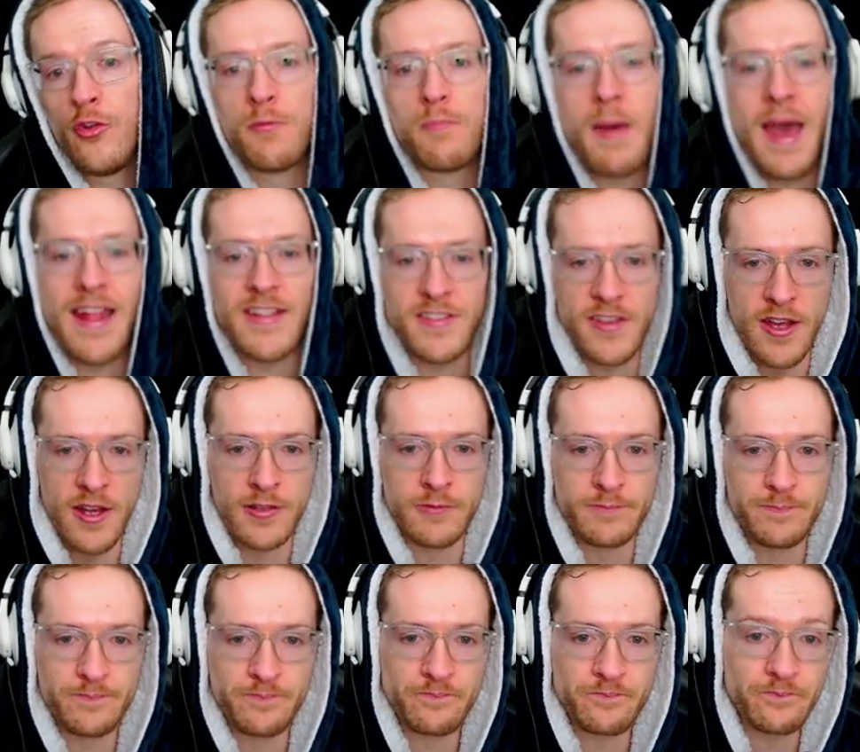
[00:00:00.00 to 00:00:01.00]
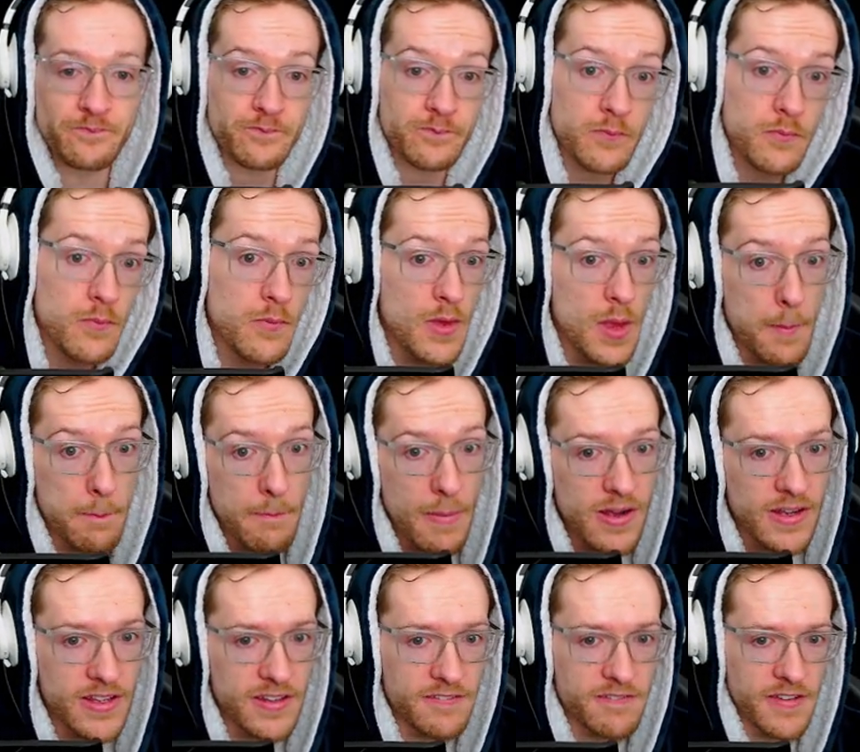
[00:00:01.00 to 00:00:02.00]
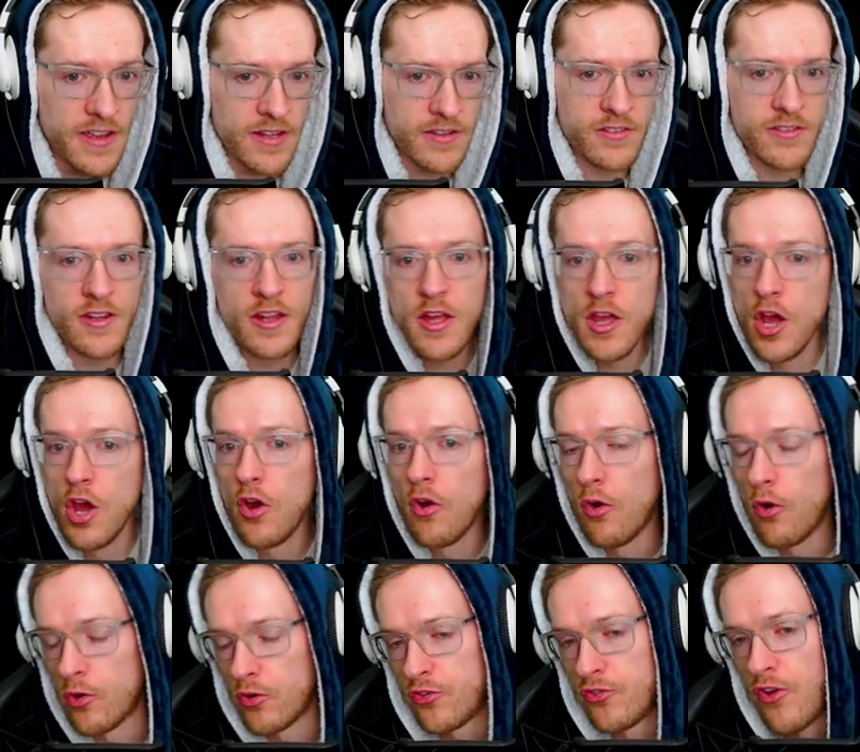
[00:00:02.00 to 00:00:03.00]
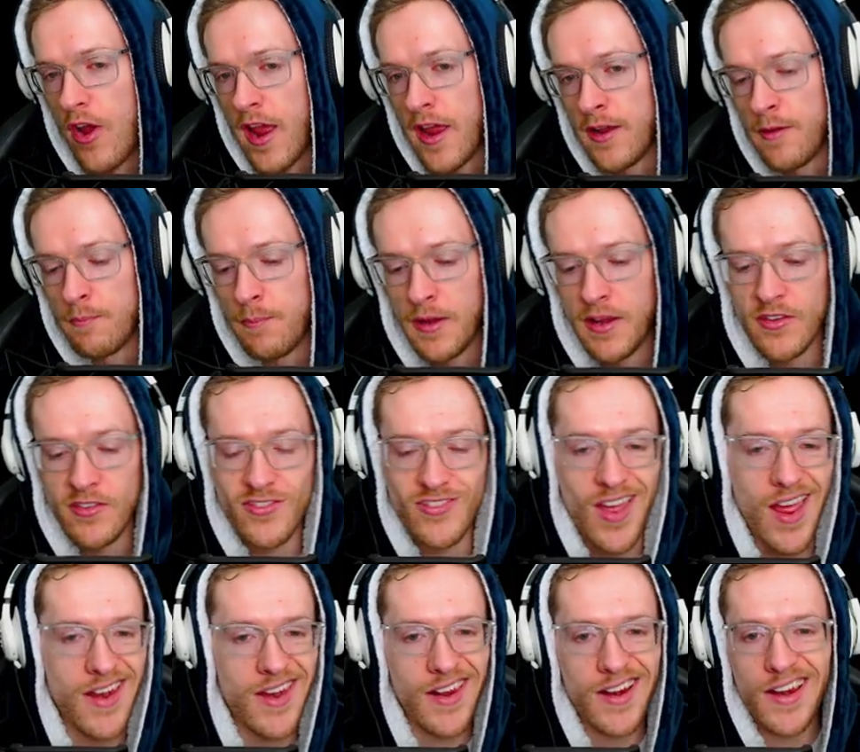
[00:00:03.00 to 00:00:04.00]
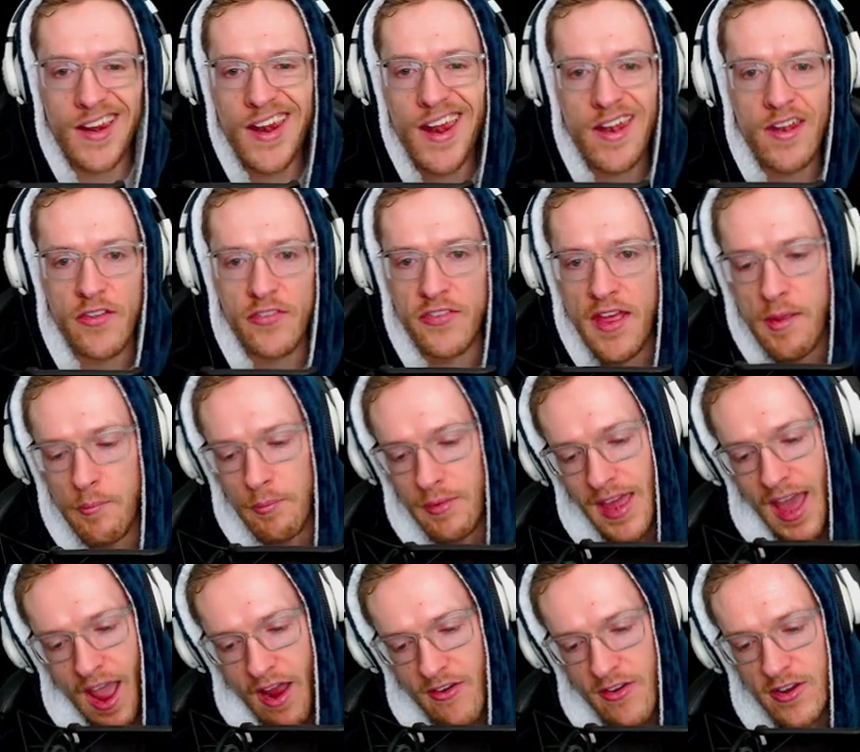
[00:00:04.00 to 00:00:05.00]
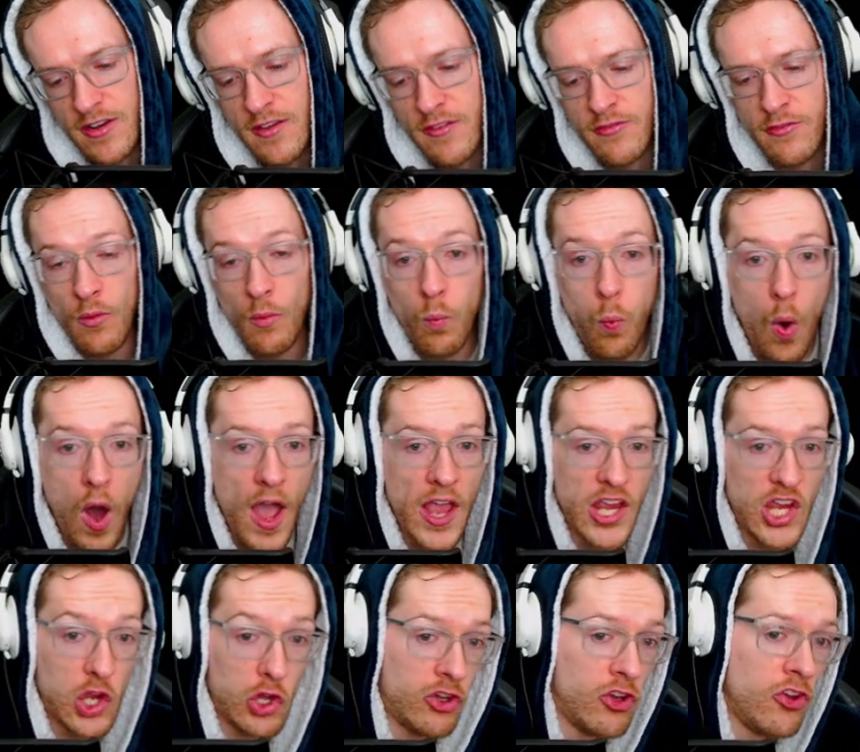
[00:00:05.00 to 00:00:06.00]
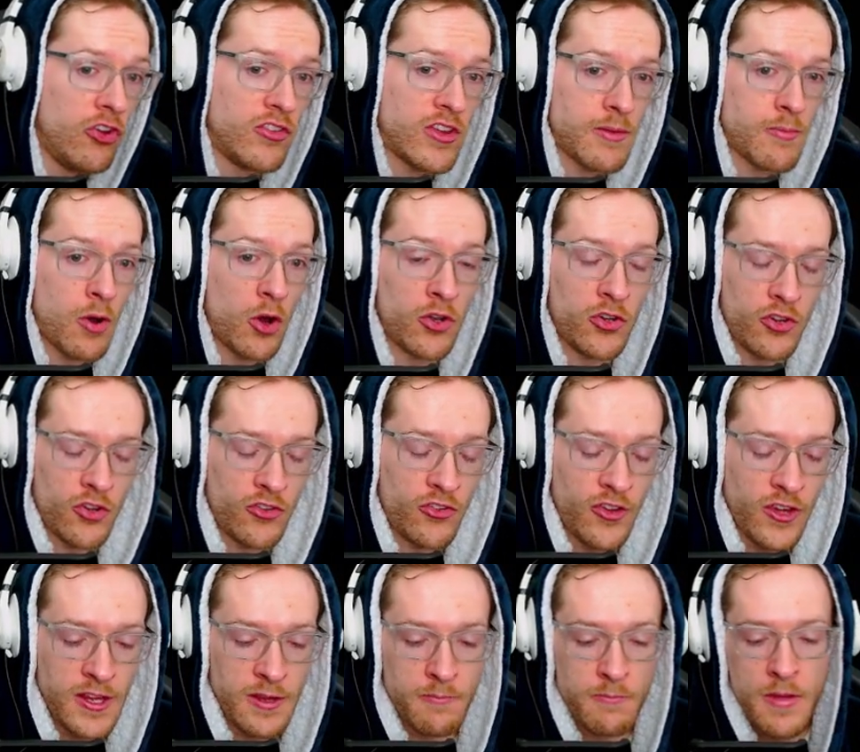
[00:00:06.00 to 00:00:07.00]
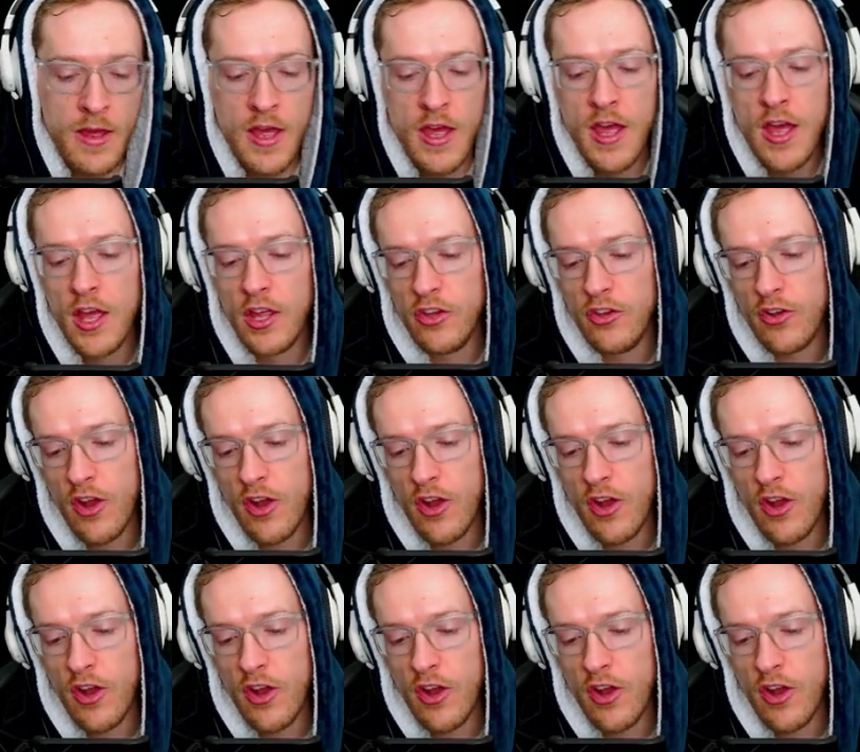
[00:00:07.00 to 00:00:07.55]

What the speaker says: better, Monkey Fist or Triton? Because technically they're the same character for why you'd use them on your team. You'd